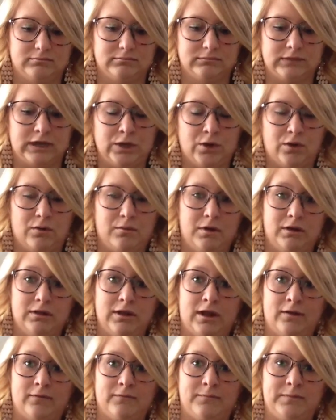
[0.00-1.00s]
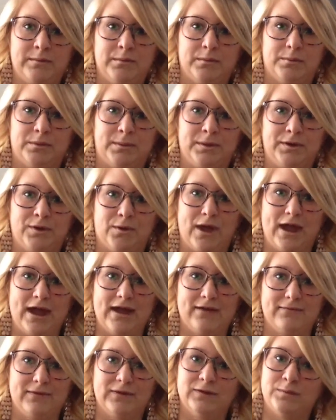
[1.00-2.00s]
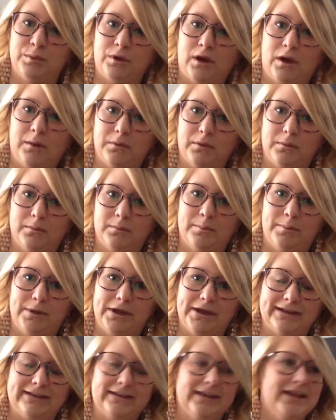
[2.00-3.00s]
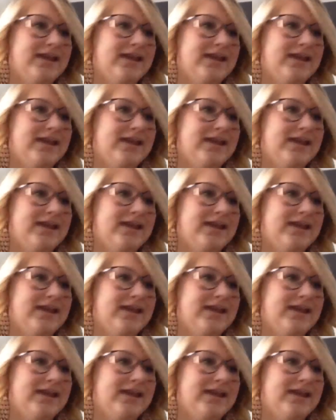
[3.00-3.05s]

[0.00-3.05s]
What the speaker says: I know a lot of people probably don't have this problem, but